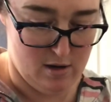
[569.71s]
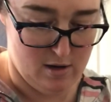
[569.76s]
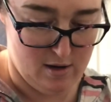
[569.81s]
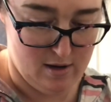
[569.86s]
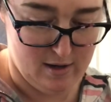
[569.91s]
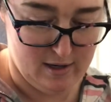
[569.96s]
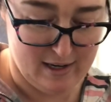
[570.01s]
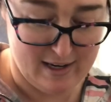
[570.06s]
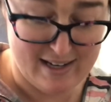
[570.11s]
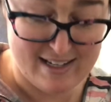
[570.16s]

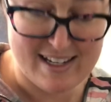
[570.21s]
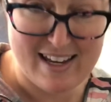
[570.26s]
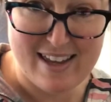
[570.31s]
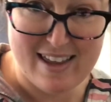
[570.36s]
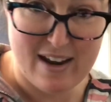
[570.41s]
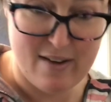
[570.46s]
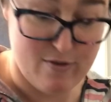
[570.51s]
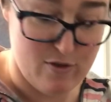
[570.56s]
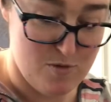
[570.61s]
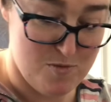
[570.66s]
Can I say that a
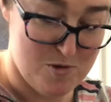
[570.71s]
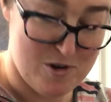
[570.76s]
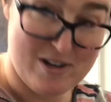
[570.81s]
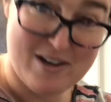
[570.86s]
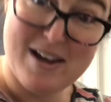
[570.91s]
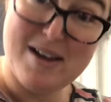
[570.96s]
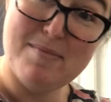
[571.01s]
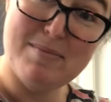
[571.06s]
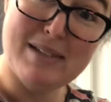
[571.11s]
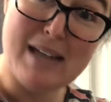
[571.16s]
few more
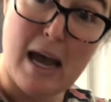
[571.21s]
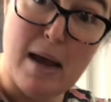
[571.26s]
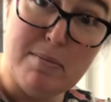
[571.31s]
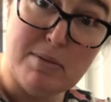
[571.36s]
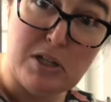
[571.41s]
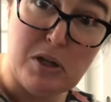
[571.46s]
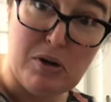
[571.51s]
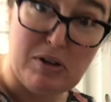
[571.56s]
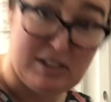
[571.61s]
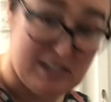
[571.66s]
times? I'm so
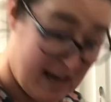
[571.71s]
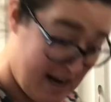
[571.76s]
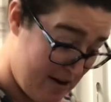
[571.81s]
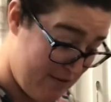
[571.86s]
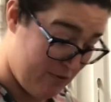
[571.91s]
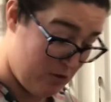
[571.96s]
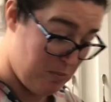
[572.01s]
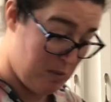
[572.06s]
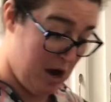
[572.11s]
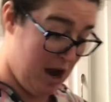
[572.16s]
excited for
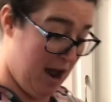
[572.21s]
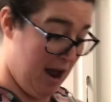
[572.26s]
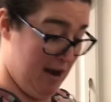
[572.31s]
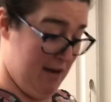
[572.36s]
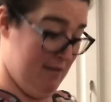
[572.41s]
bread.